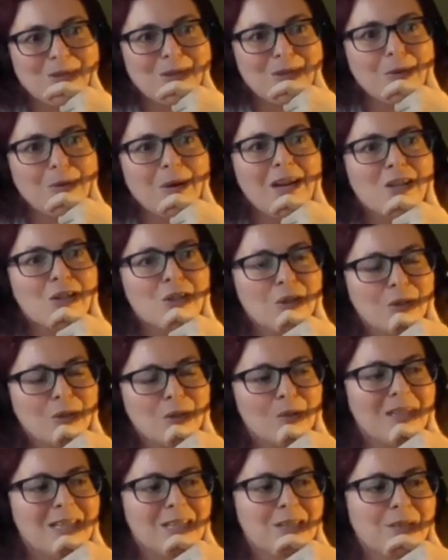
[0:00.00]
So enjoy
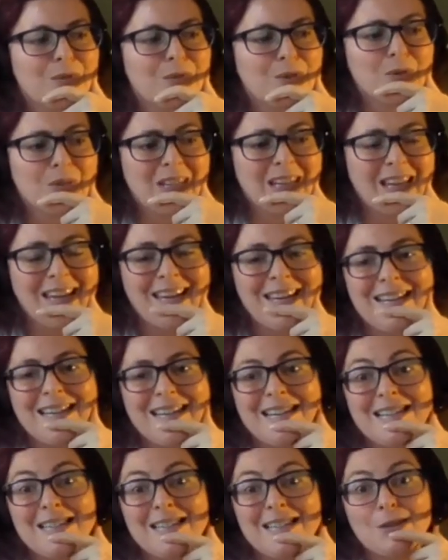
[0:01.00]
the rest of the day
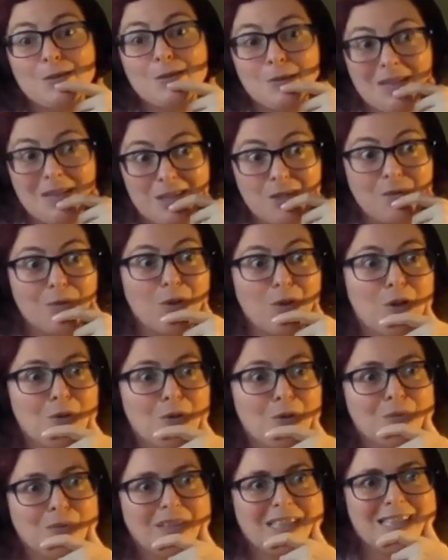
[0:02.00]
and the rest of the
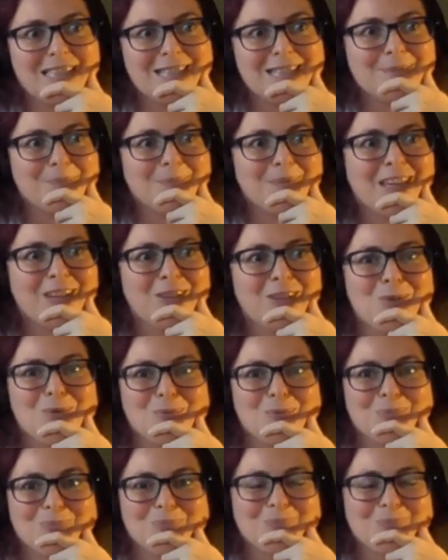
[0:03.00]
conference. Thank you.